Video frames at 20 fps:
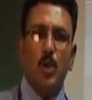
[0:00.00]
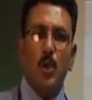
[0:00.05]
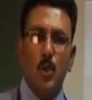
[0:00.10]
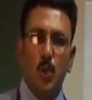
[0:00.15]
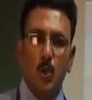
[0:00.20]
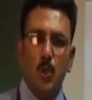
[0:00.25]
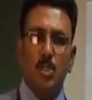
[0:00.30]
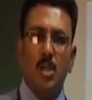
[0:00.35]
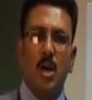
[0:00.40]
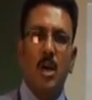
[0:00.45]

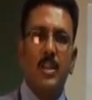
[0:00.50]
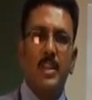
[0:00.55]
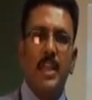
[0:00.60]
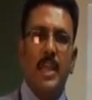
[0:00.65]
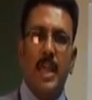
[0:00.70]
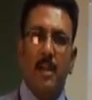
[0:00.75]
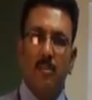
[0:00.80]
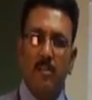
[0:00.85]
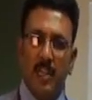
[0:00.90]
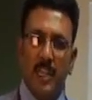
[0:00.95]
lose, or
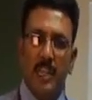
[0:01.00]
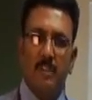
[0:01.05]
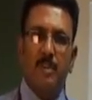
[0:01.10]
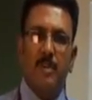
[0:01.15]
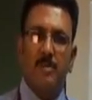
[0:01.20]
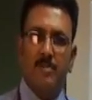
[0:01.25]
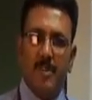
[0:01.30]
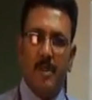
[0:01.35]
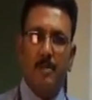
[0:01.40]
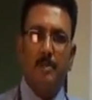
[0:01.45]
they have to
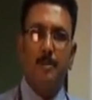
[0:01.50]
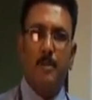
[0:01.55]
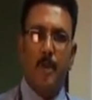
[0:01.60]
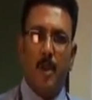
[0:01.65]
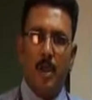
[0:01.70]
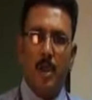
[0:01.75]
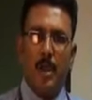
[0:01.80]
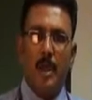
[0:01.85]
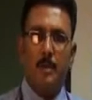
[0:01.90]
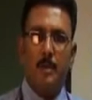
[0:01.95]
give up some
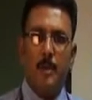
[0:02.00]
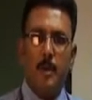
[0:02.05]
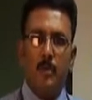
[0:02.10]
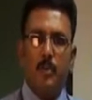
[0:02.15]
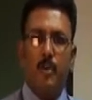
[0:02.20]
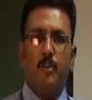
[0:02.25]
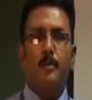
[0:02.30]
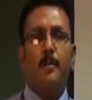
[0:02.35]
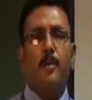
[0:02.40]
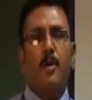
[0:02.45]

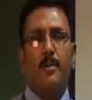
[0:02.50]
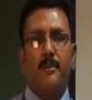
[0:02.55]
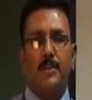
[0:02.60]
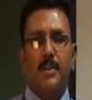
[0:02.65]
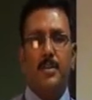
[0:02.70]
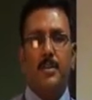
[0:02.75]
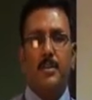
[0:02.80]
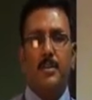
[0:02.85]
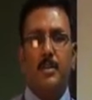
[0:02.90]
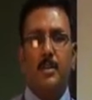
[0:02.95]
amount of
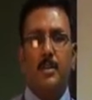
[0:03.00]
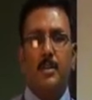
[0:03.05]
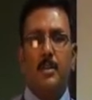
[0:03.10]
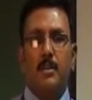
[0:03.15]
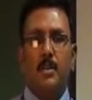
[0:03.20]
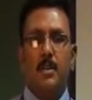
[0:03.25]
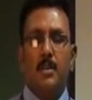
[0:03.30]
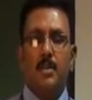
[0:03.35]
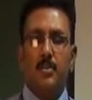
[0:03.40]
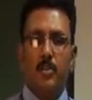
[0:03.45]
profit.
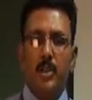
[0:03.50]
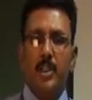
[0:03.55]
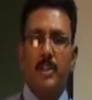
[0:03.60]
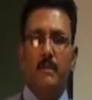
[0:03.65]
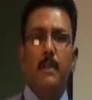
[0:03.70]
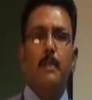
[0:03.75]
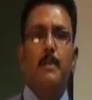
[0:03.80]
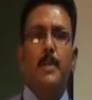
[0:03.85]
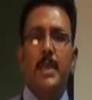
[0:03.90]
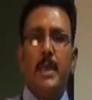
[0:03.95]
So
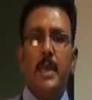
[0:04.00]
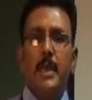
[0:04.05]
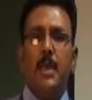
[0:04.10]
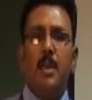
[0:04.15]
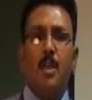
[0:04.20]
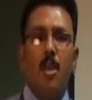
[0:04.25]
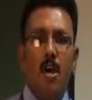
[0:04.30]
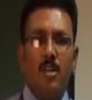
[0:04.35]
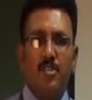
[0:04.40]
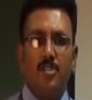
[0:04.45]
it will be
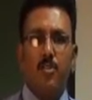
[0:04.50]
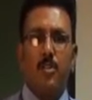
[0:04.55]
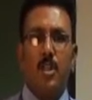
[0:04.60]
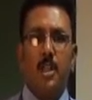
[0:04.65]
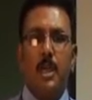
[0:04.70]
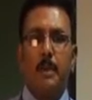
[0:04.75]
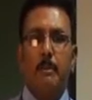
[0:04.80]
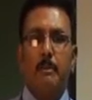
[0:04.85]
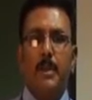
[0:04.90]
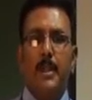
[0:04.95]
a loss to
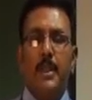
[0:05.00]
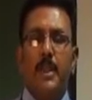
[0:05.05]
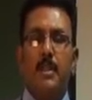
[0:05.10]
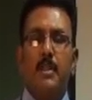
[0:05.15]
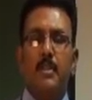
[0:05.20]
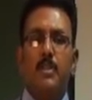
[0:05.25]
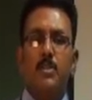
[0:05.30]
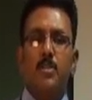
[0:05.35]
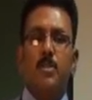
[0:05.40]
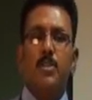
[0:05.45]
the company.
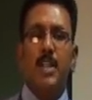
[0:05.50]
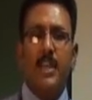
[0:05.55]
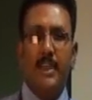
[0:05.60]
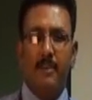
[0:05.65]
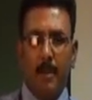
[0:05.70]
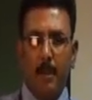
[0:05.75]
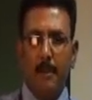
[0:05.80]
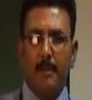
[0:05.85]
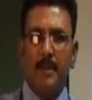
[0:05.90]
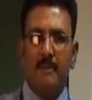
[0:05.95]
So the
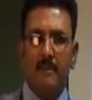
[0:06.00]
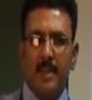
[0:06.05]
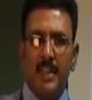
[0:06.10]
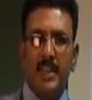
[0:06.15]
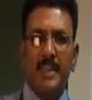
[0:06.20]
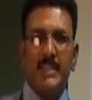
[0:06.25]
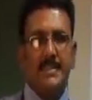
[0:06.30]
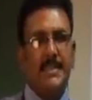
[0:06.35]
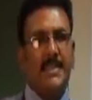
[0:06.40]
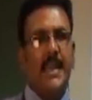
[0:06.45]
development
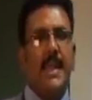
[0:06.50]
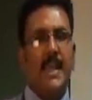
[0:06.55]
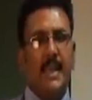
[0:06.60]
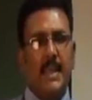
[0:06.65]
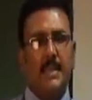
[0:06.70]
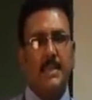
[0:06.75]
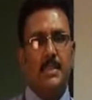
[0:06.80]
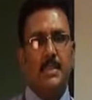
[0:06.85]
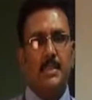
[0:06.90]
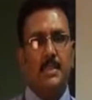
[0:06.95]
will get
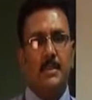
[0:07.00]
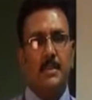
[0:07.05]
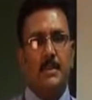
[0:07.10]
stagnant.